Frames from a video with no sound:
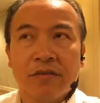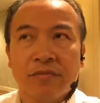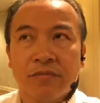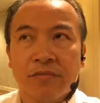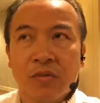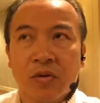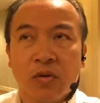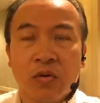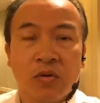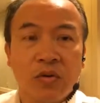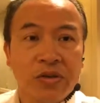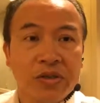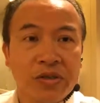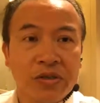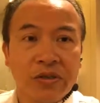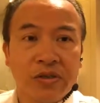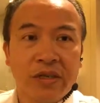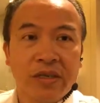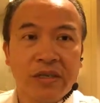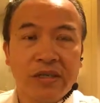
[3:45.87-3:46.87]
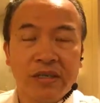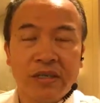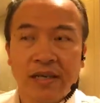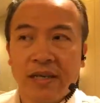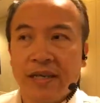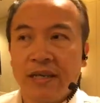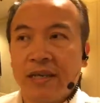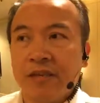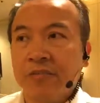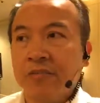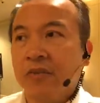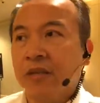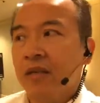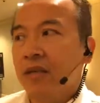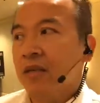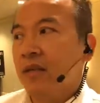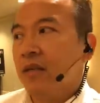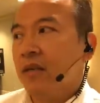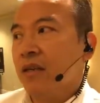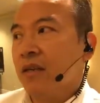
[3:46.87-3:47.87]
cordial at this time.
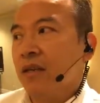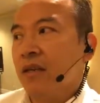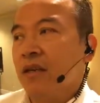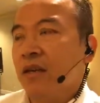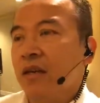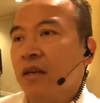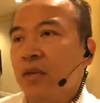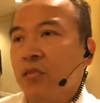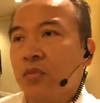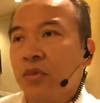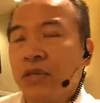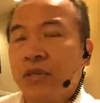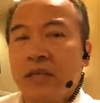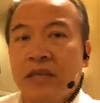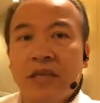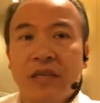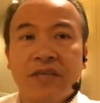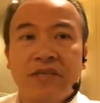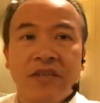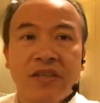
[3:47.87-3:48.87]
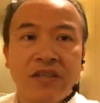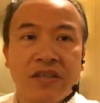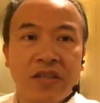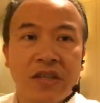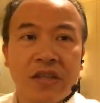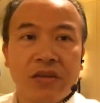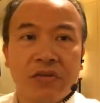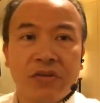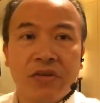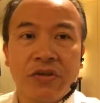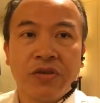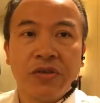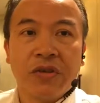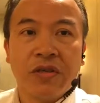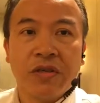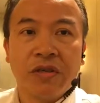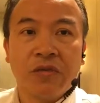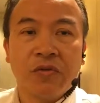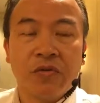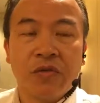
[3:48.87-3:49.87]
We give disclosure
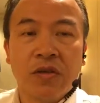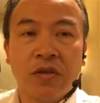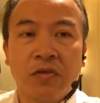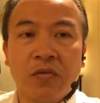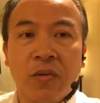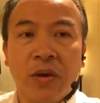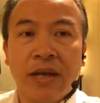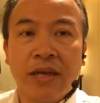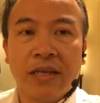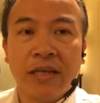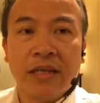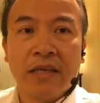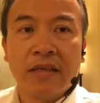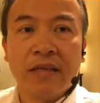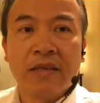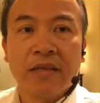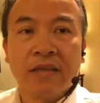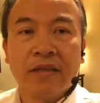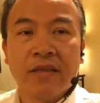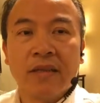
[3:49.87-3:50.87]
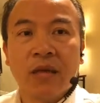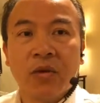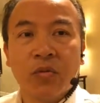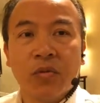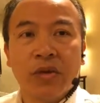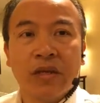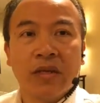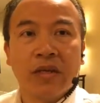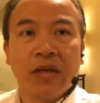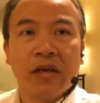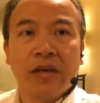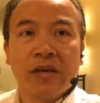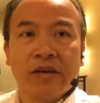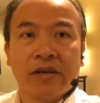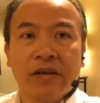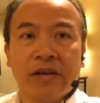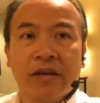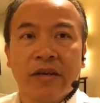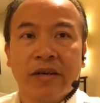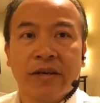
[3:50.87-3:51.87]
in writing that we
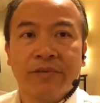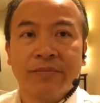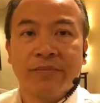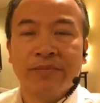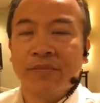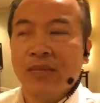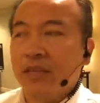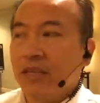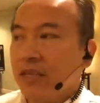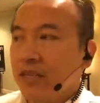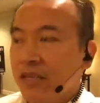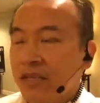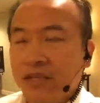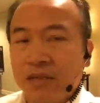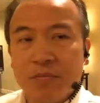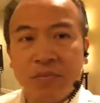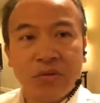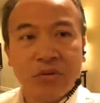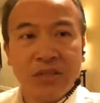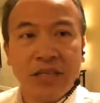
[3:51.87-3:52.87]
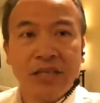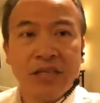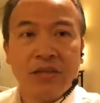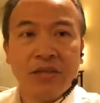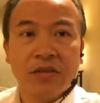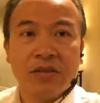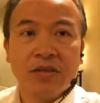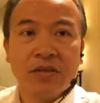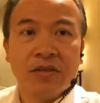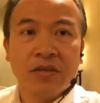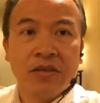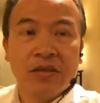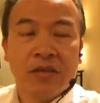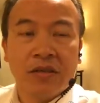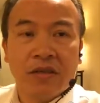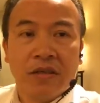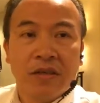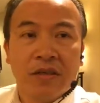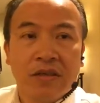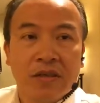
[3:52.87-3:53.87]
are there's a potential
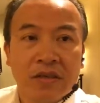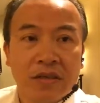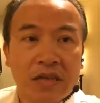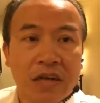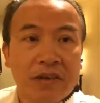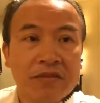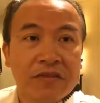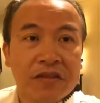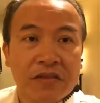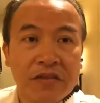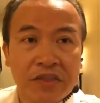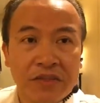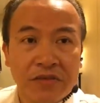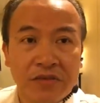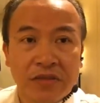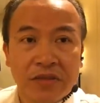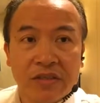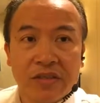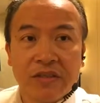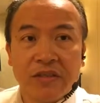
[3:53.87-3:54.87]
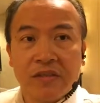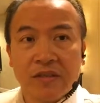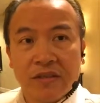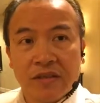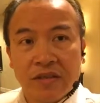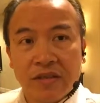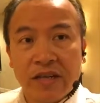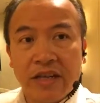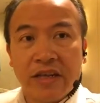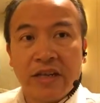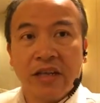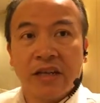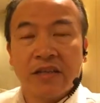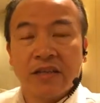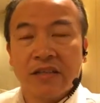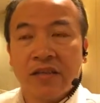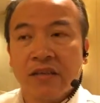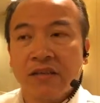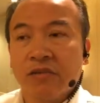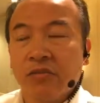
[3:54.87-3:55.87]
conflict of interest later on
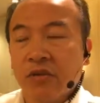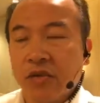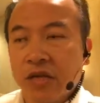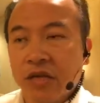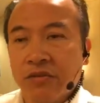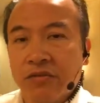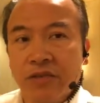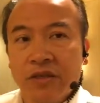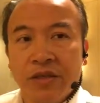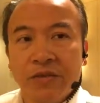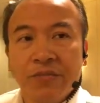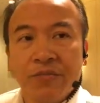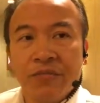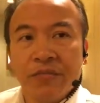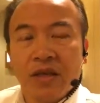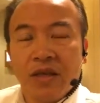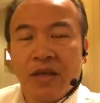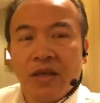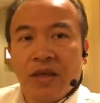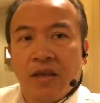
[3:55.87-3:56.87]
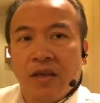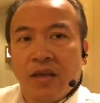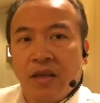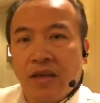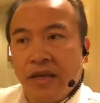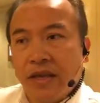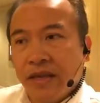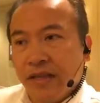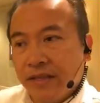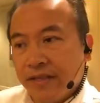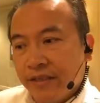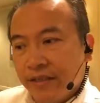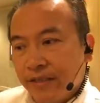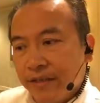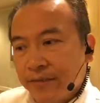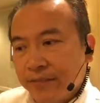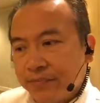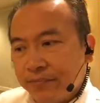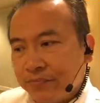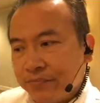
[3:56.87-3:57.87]
down the road, and
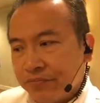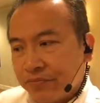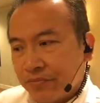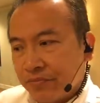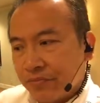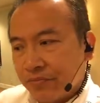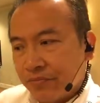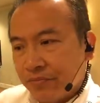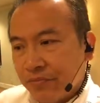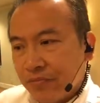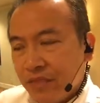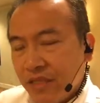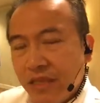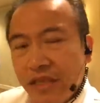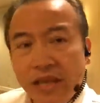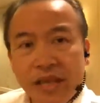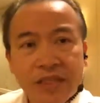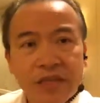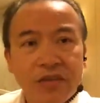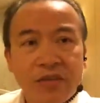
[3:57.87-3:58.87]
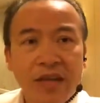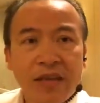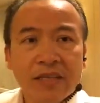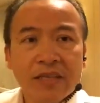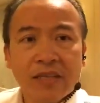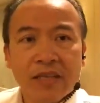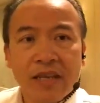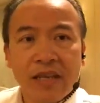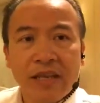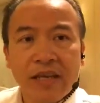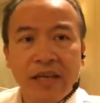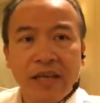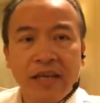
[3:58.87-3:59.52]
as long as the client